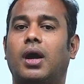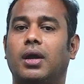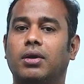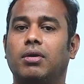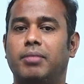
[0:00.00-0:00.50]

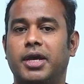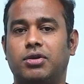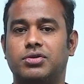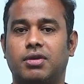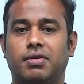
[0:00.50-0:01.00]
you will make
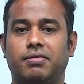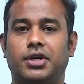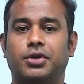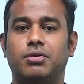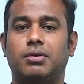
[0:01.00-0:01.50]
use of the
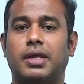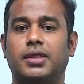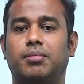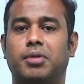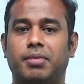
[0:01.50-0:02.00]
video and
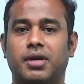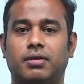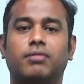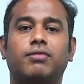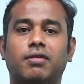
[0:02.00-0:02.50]
then prepare
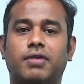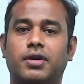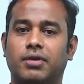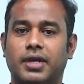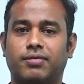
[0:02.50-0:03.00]
well for
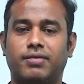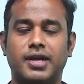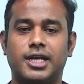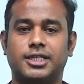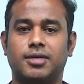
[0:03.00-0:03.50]
your
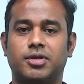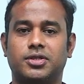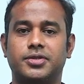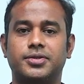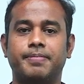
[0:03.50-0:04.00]
final
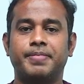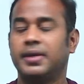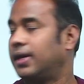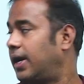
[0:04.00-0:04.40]
examinations.